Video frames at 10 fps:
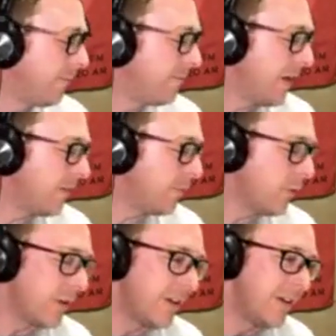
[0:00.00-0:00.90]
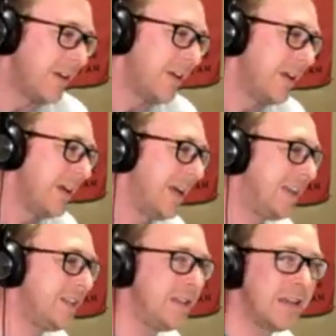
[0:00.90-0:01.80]
Facebook,
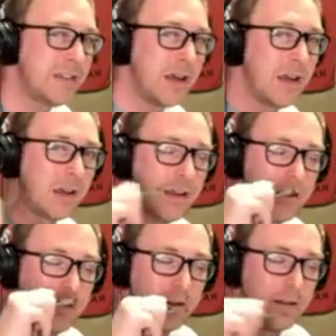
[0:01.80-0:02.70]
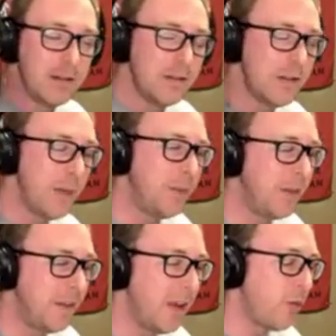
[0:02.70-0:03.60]
and TikTok. Type
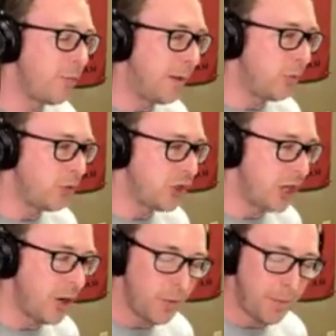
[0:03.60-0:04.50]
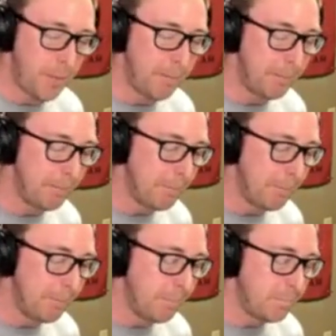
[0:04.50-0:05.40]
in The Other People's Show.
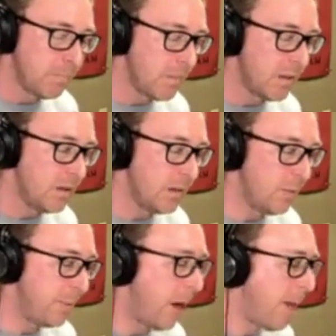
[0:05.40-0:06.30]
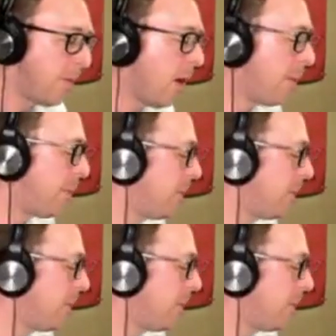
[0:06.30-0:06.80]
It will pop up.